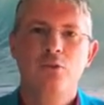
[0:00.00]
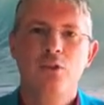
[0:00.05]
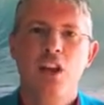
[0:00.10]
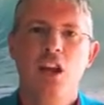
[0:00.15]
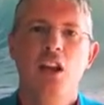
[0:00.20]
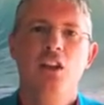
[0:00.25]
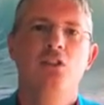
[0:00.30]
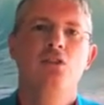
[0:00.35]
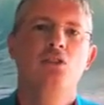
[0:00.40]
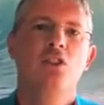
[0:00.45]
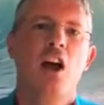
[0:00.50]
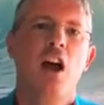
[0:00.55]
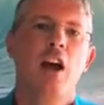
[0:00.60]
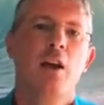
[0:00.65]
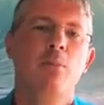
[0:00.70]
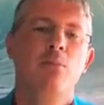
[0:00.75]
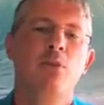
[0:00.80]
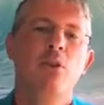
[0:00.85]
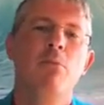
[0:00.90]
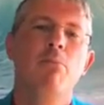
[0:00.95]
takes
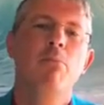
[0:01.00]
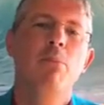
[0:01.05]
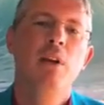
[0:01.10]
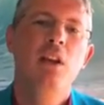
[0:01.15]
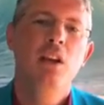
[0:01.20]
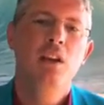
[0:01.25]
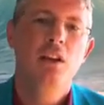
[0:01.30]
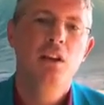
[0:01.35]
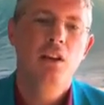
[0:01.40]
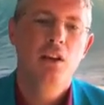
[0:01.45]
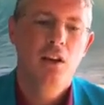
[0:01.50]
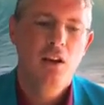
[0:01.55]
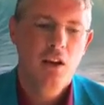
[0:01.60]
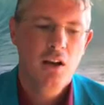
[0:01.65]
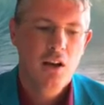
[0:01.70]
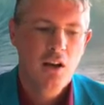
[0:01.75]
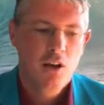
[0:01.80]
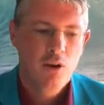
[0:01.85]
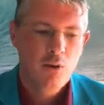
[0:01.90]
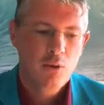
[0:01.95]
time to be,
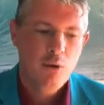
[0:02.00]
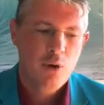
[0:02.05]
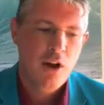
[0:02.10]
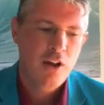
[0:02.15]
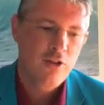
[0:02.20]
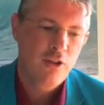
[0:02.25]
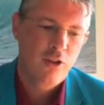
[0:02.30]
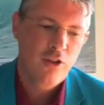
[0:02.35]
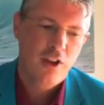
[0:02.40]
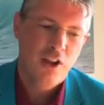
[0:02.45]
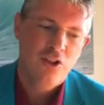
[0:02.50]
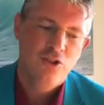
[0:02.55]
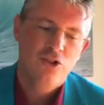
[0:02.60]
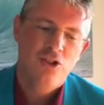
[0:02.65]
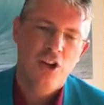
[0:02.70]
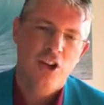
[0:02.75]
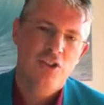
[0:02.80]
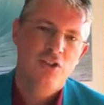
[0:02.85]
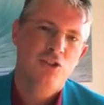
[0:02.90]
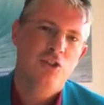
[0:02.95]
rather than
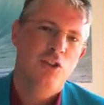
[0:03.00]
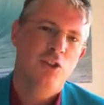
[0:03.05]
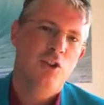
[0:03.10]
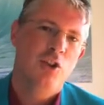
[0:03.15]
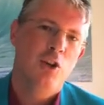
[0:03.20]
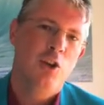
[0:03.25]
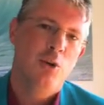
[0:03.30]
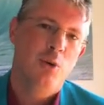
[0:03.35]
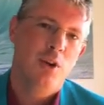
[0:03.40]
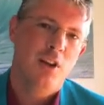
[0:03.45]
just to do.